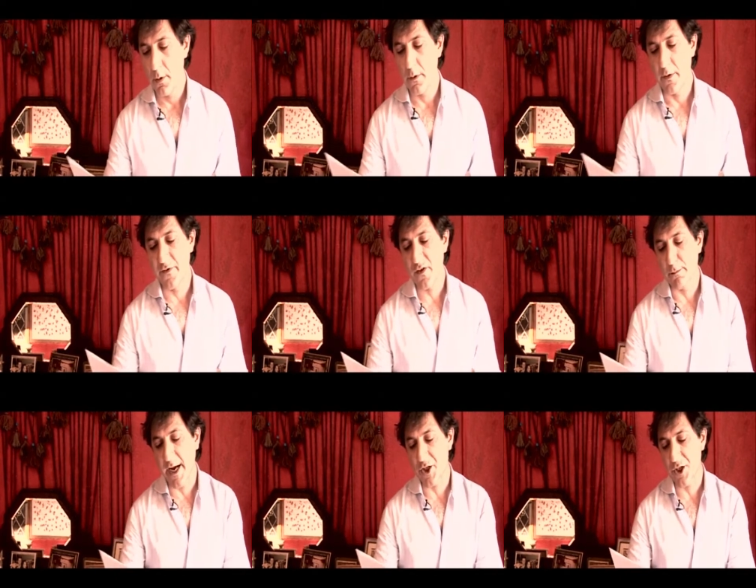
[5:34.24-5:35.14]
They've
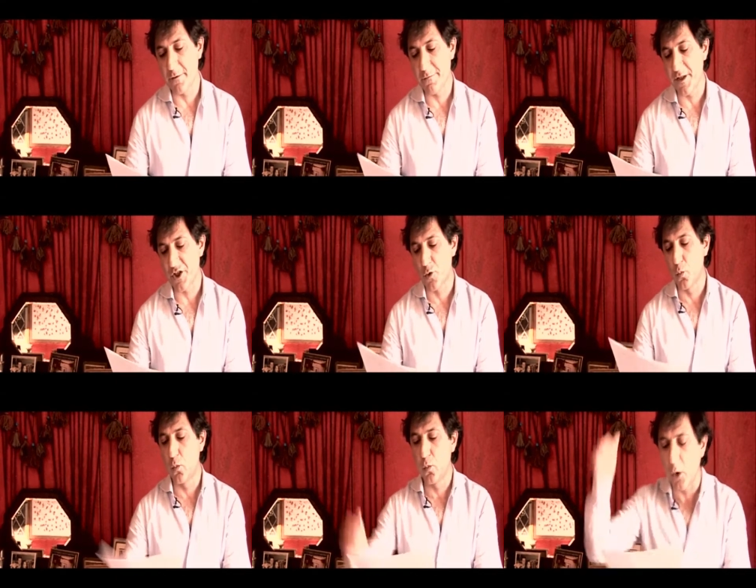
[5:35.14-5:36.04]
smashed a fist
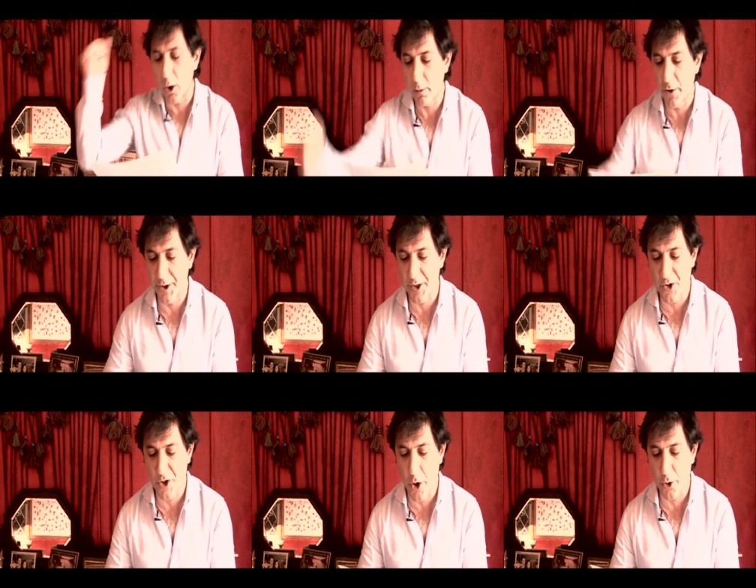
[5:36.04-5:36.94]
wallop on
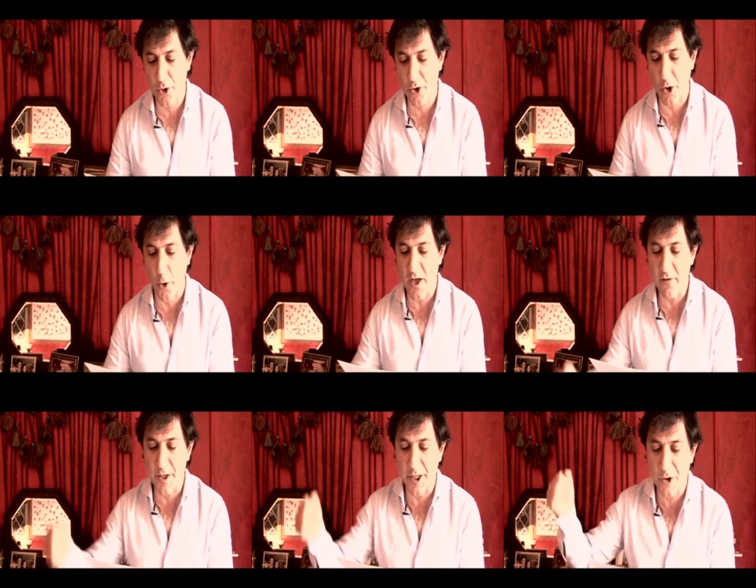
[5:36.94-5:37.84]
his nose so
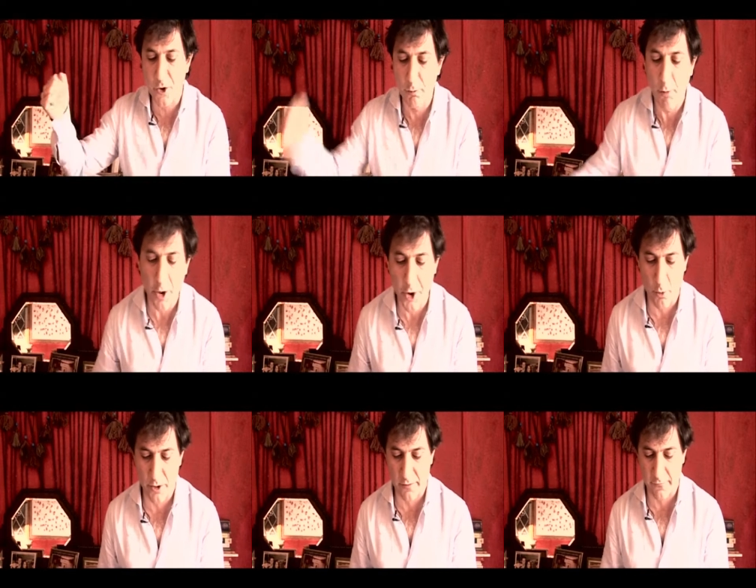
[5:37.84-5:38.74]
even his tomorrow
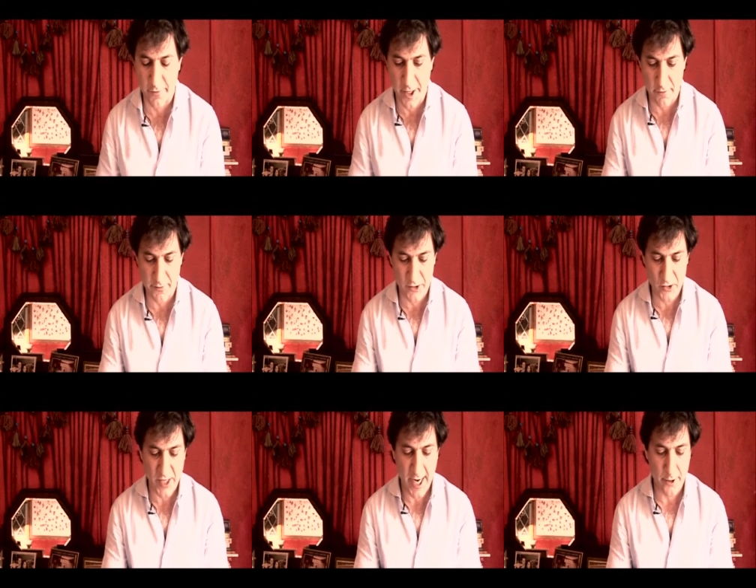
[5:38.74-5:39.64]
was afraid of its
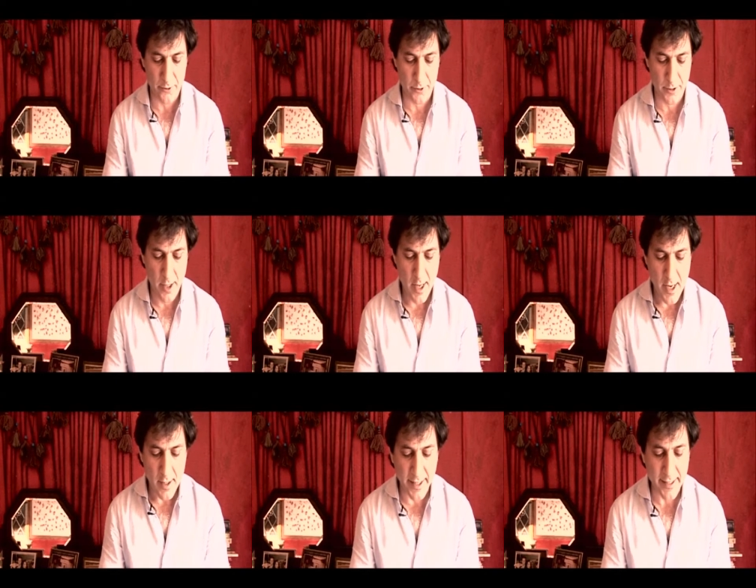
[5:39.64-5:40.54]
sound.
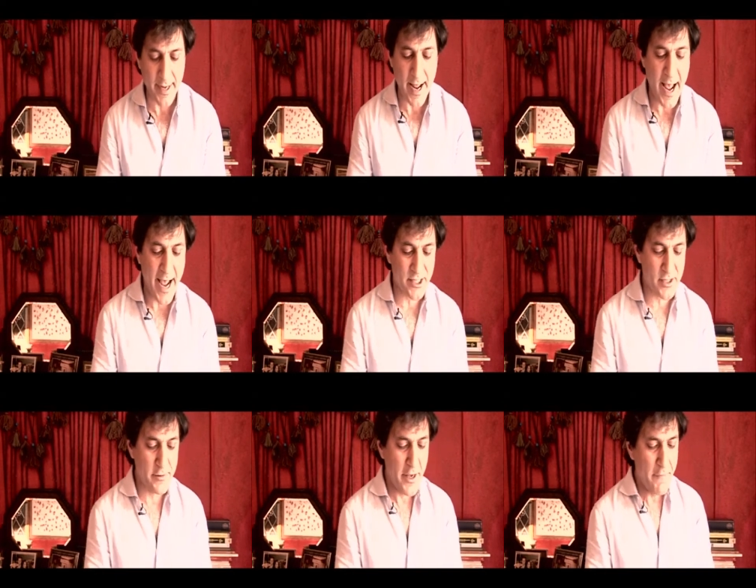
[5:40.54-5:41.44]
Like an
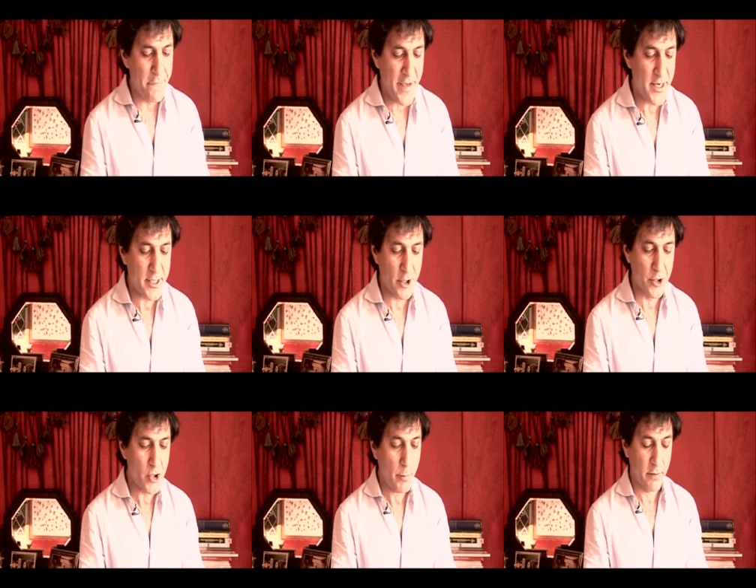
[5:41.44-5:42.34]
ass fainted
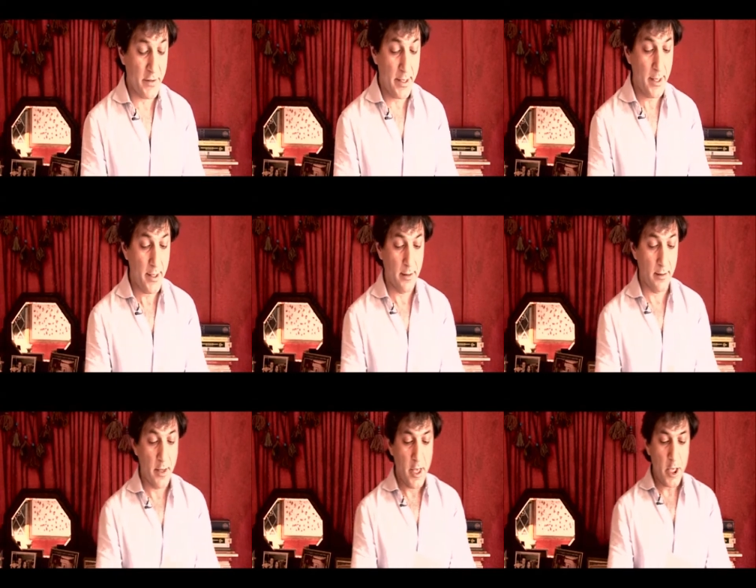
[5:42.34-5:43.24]
on top of a
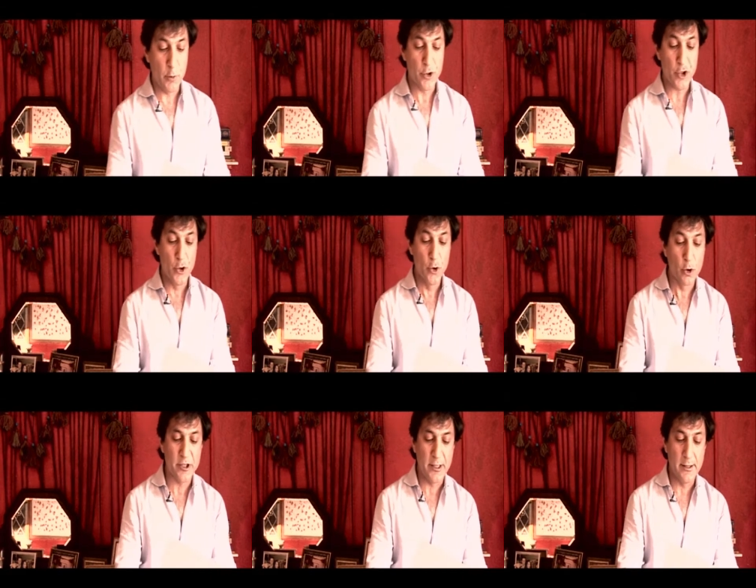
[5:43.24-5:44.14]
hill, he was
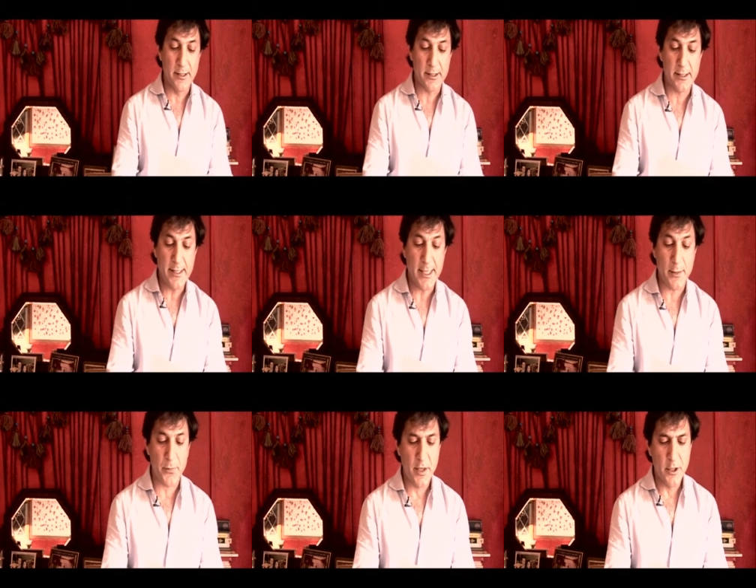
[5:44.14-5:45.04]
snortingly
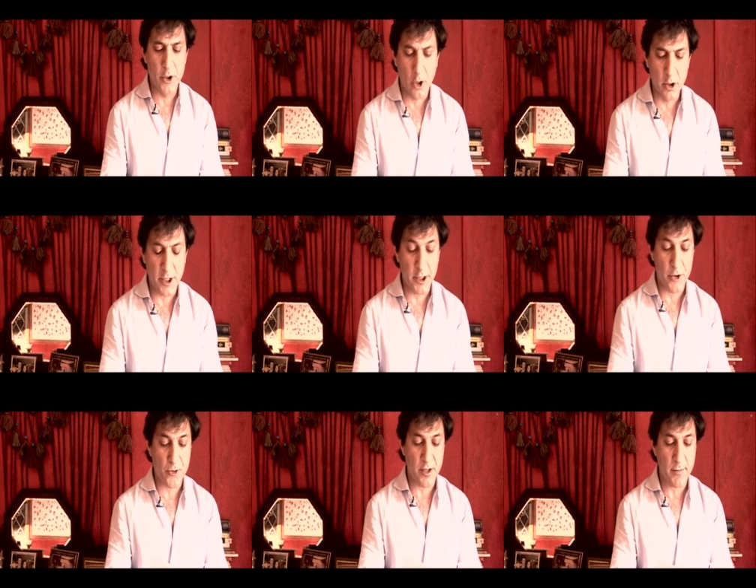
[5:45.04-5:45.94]
asleep, donkey
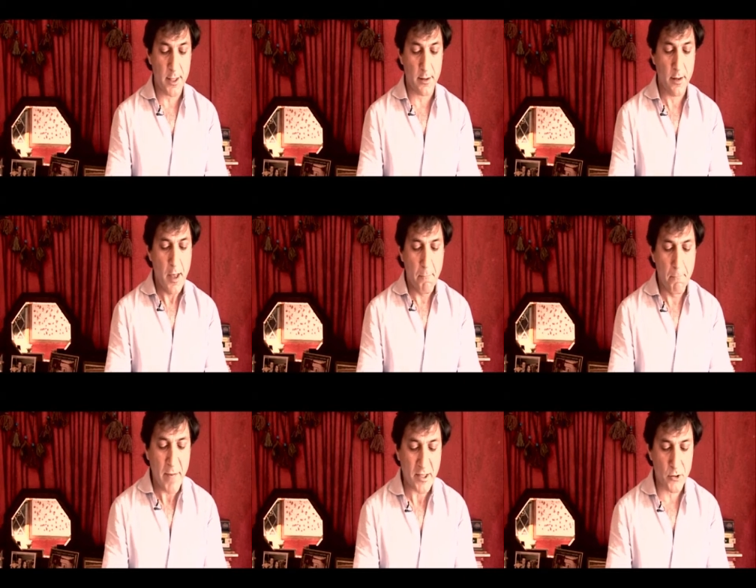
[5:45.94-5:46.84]
dreaming,
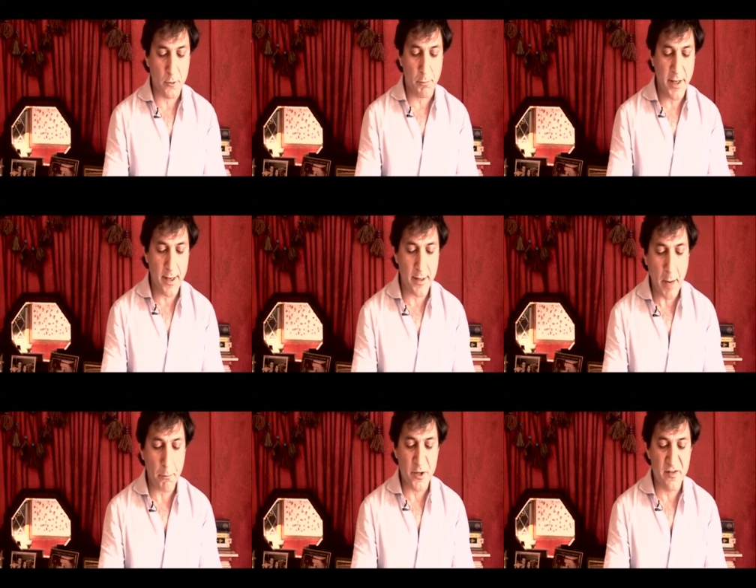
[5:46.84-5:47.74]
muzzle paired
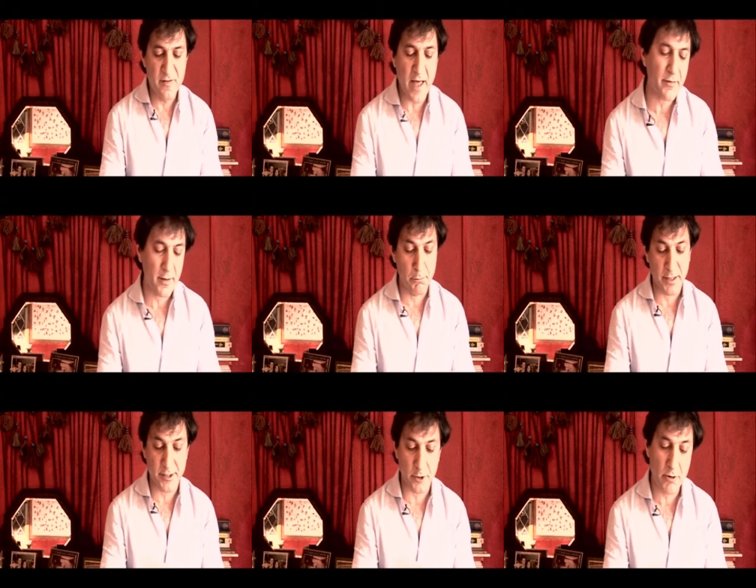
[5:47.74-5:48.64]
up with nothing
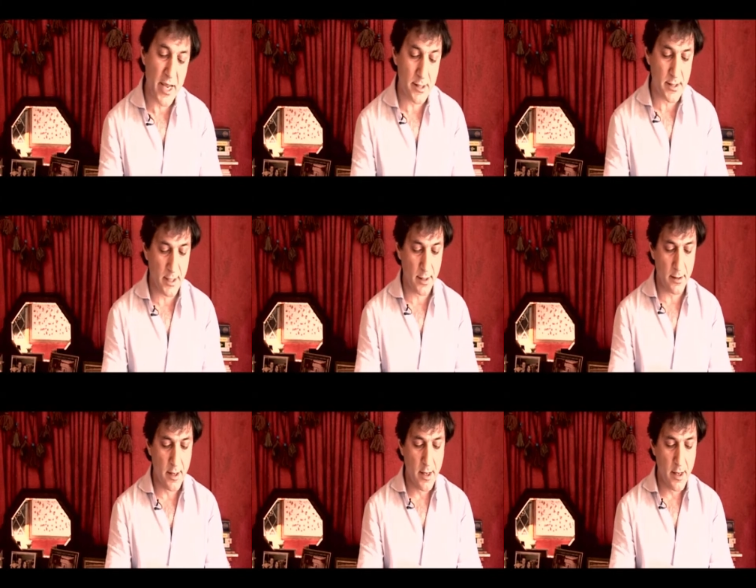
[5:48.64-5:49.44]
but the grazing.